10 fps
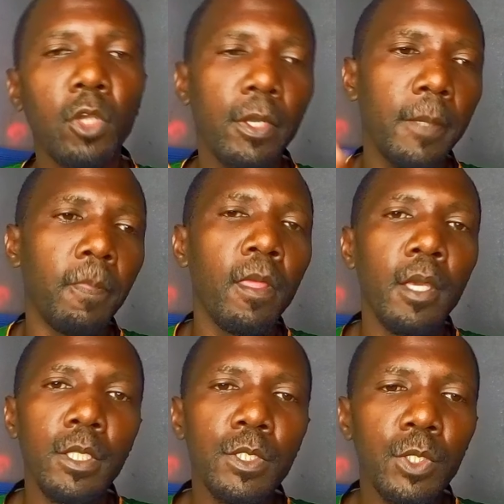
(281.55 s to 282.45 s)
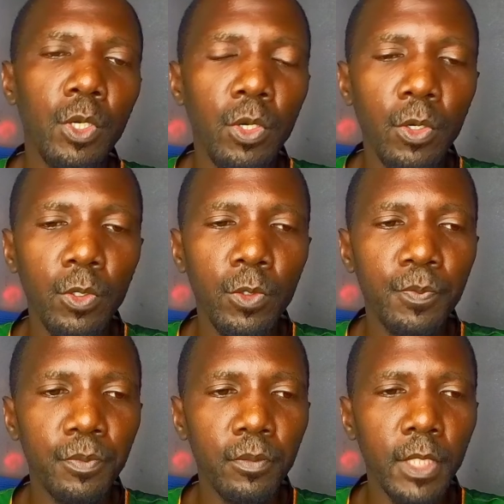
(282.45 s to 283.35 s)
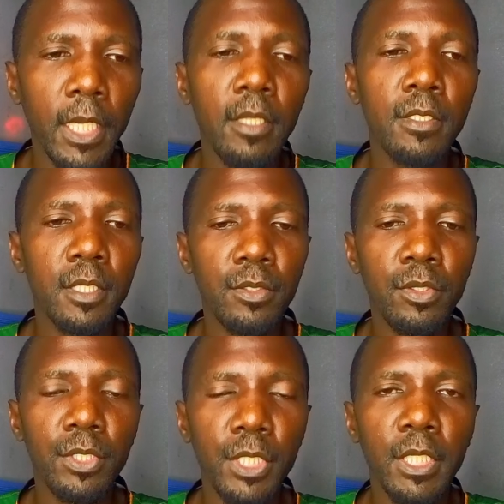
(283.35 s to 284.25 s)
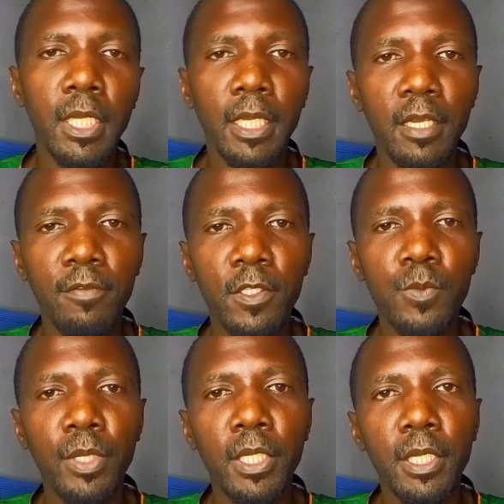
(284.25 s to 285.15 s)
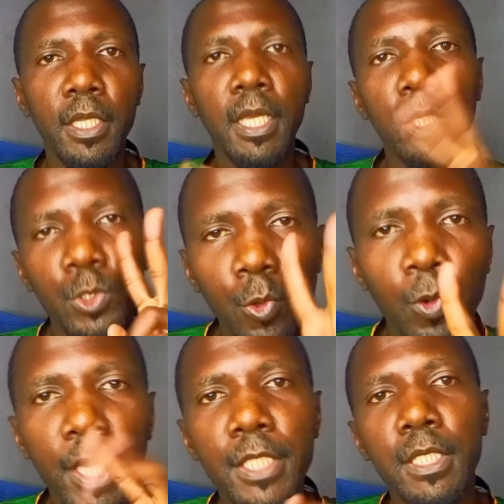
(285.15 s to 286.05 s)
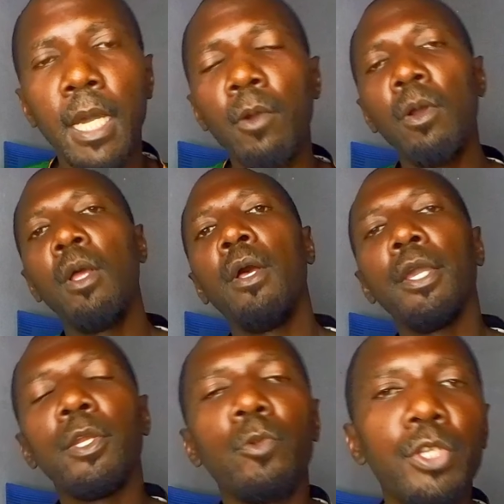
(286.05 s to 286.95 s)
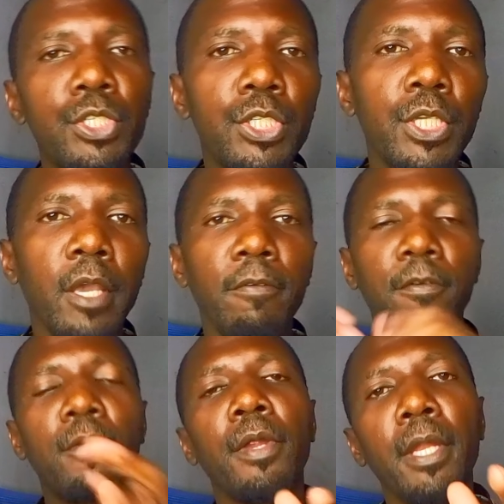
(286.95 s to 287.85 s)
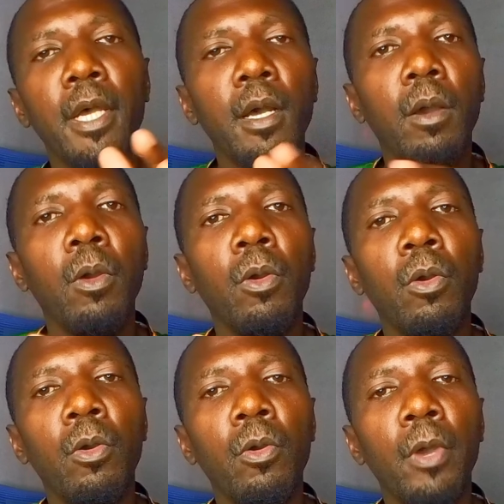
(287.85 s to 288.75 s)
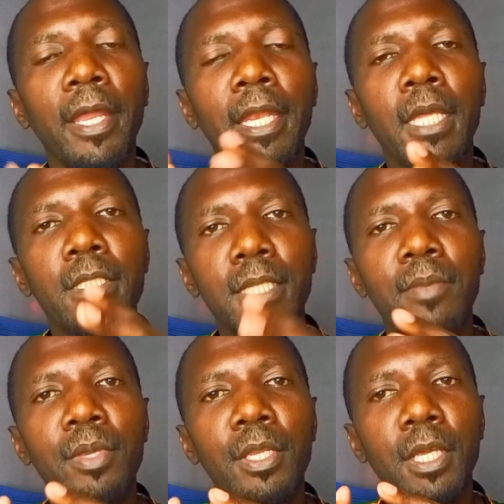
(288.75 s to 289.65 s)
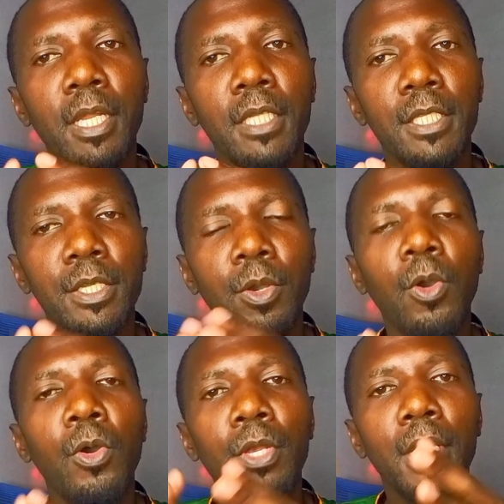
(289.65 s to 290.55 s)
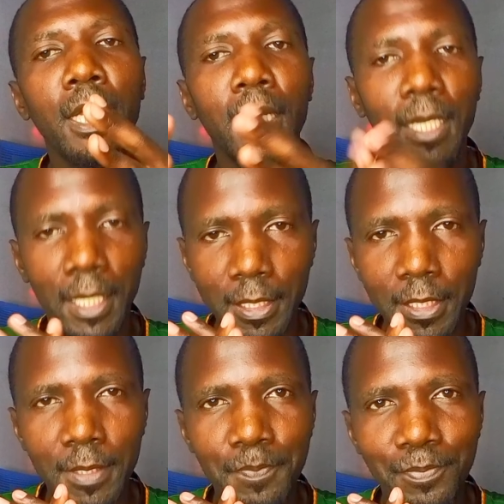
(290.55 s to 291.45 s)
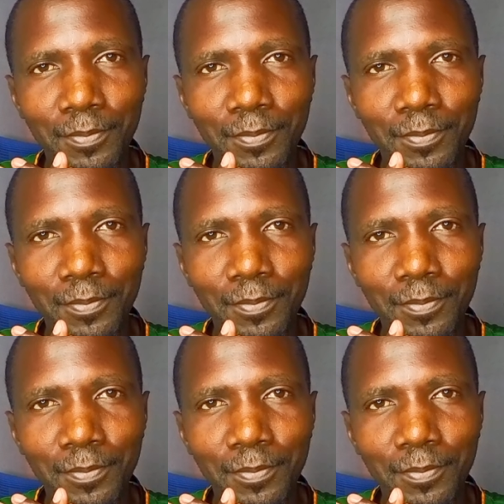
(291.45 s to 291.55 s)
Okay, so under the statutory tenure, like I've explained, there are two ways now in which a foreigner or a non-Zambian can actually own land.